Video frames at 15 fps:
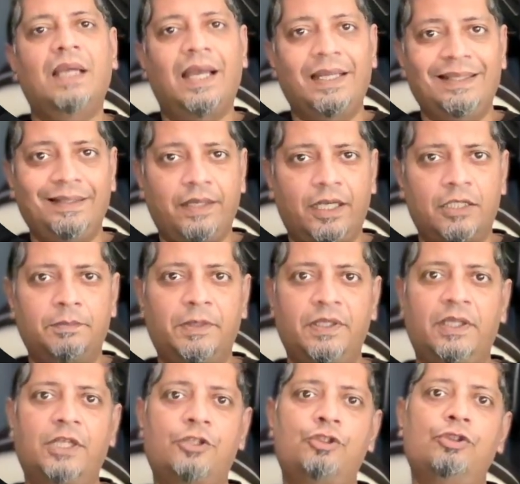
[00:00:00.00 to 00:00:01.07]
highly
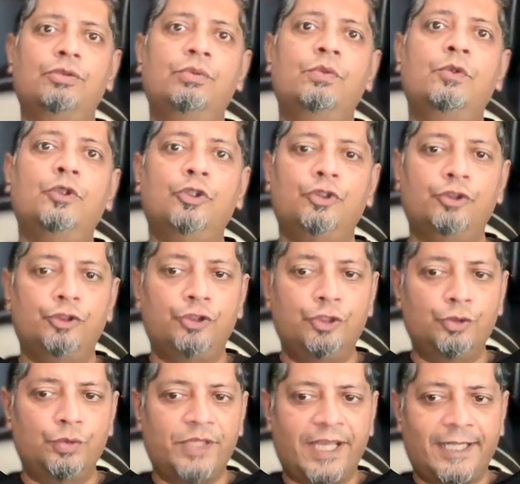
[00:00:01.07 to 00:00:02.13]
recommend that you
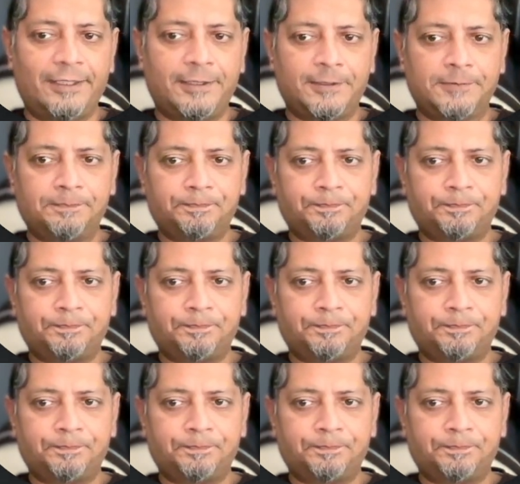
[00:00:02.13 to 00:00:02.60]
do that.